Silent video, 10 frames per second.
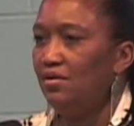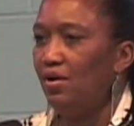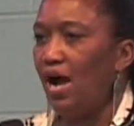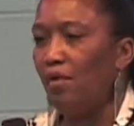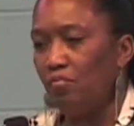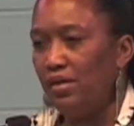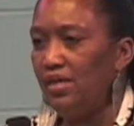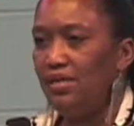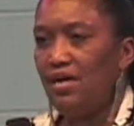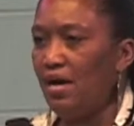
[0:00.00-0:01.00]
I went
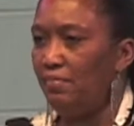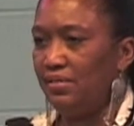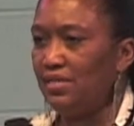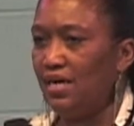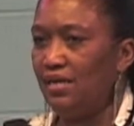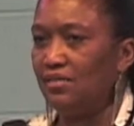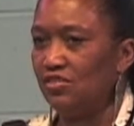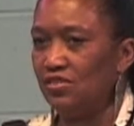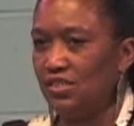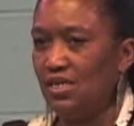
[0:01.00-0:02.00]
in Habitat
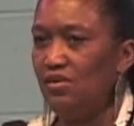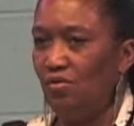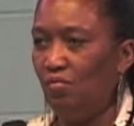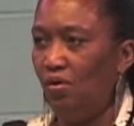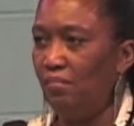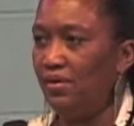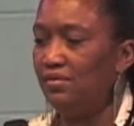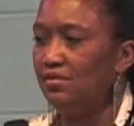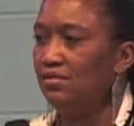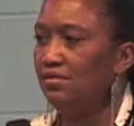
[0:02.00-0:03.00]
as a single
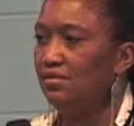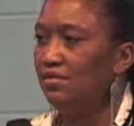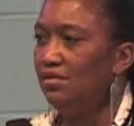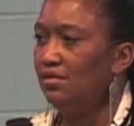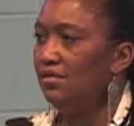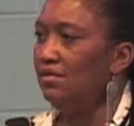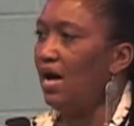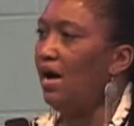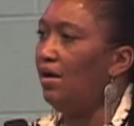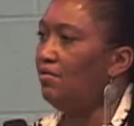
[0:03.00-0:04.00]
woman.
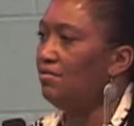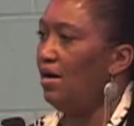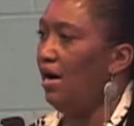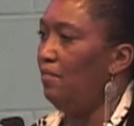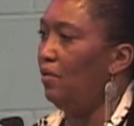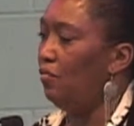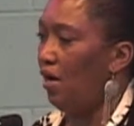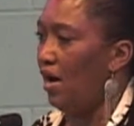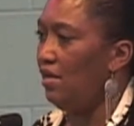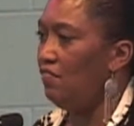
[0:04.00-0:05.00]
Now I'm a
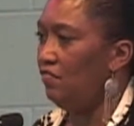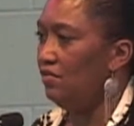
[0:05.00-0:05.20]
wife